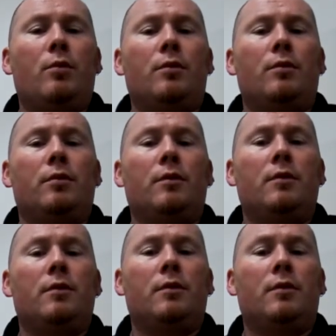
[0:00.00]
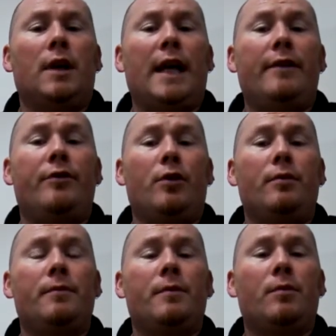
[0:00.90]
will leave
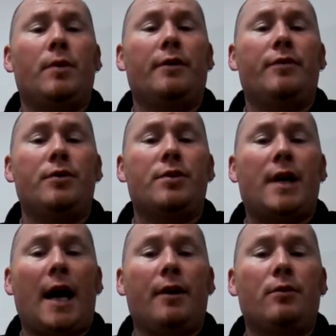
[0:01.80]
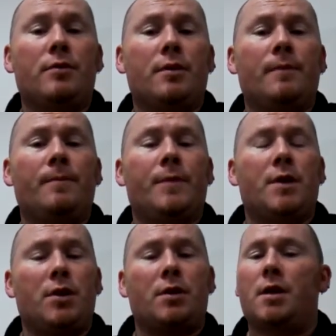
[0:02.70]
you with a few scales
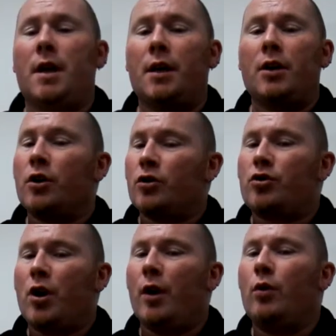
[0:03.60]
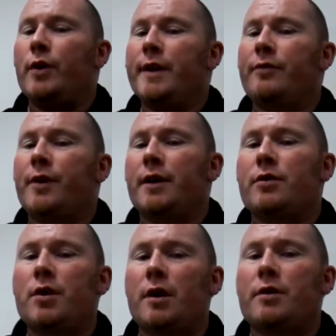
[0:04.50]
just to try all your different
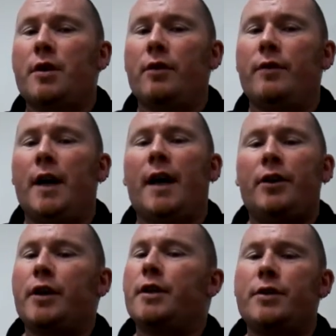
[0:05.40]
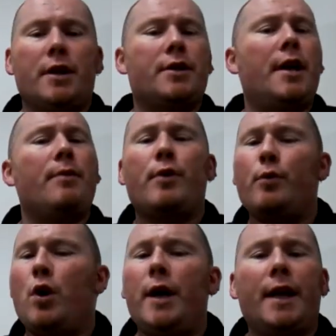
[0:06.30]
exercises over, and you can just keep
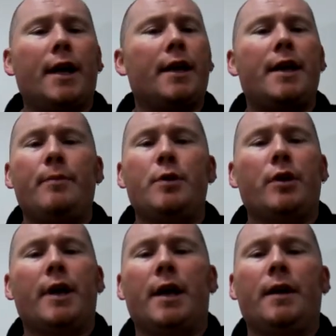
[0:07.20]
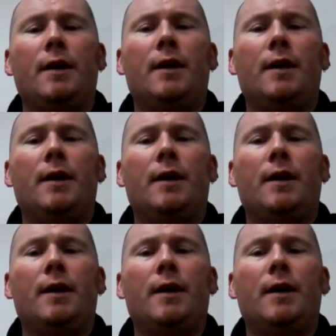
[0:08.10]
rewinding and keep doing it.